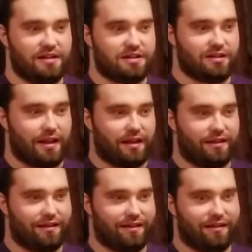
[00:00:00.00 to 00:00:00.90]
just, like,
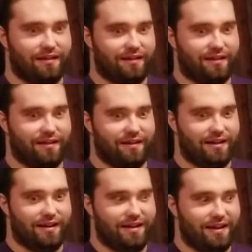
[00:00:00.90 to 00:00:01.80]

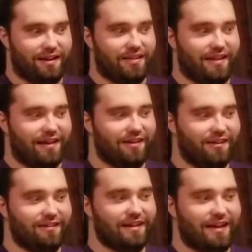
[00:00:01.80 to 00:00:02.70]

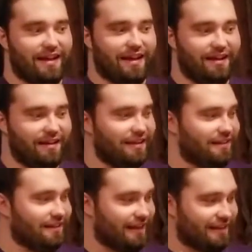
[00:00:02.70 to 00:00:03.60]
okay.
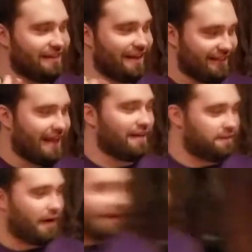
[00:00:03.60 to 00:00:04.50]
Like, that
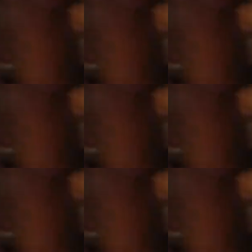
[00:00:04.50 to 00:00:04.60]
Vine